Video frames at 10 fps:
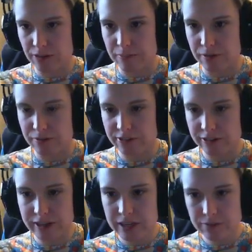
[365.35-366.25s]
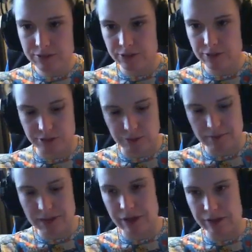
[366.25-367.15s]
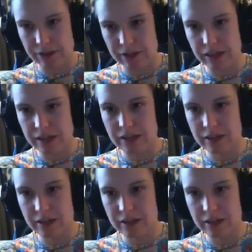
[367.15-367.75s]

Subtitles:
a pair of sleeves, this one bearing the